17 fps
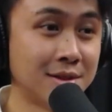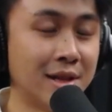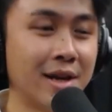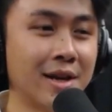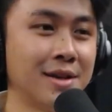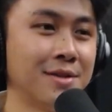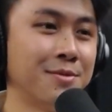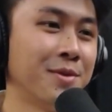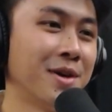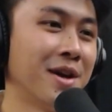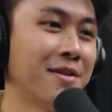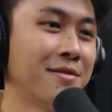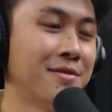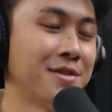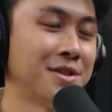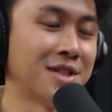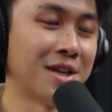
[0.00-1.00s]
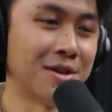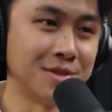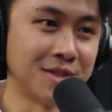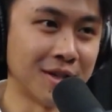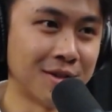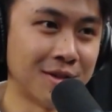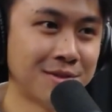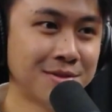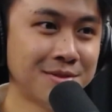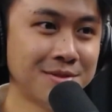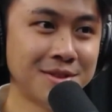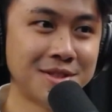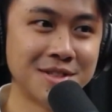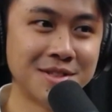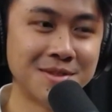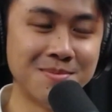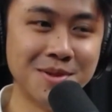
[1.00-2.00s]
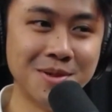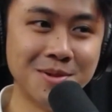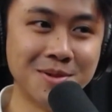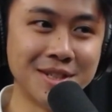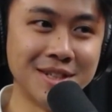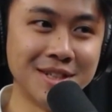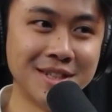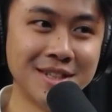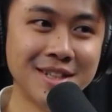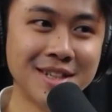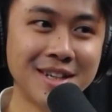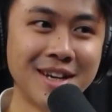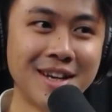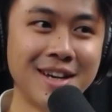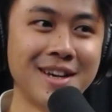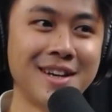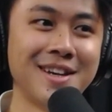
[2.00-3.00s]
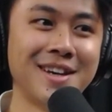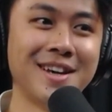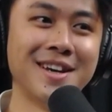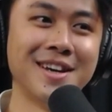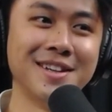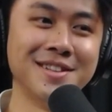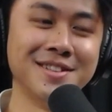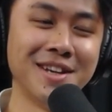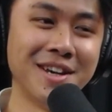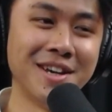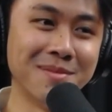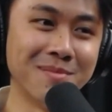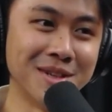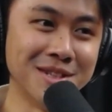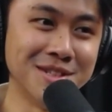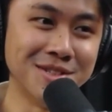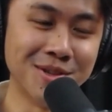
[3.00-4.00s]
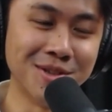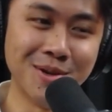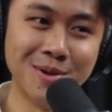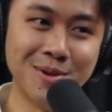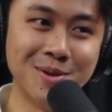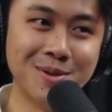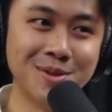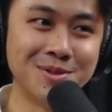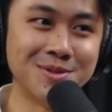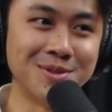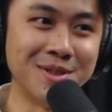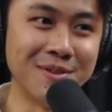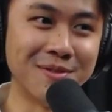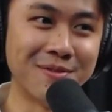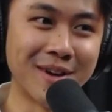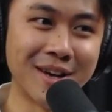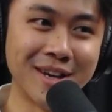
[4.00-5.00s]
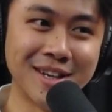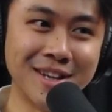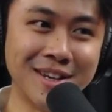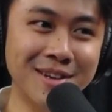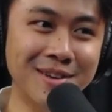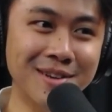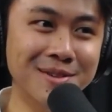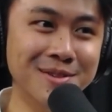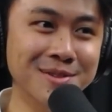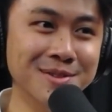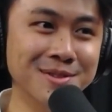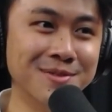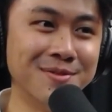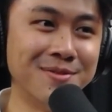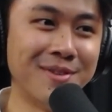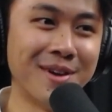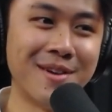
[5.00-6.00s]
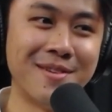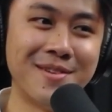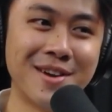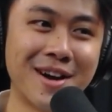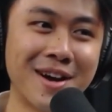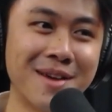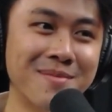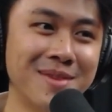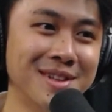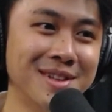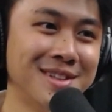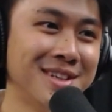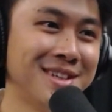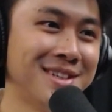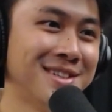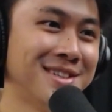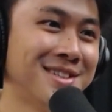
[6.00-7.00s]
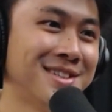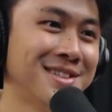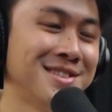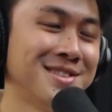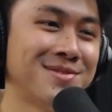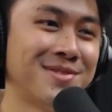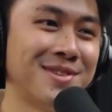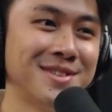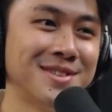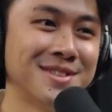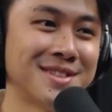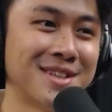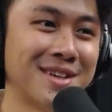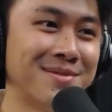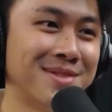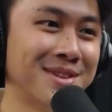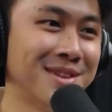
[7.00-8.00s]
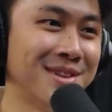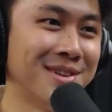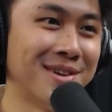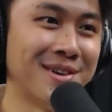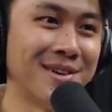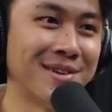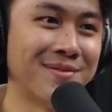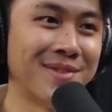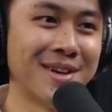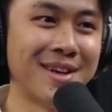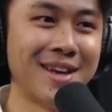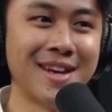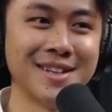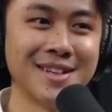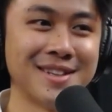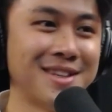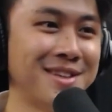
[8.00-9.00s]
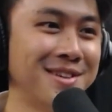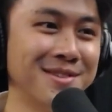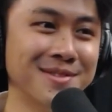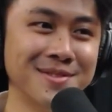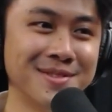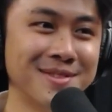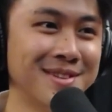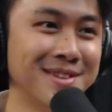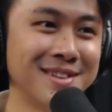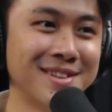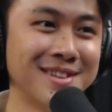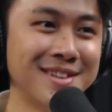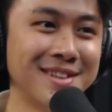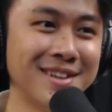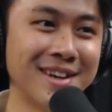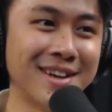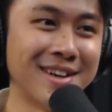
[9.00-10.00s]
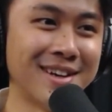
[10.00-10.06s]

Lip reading: like we have a Chow Chow, which is Milky, and 8 months old, 25 kilos, very high maintenance, very stubborn dog, but cute. Yeah.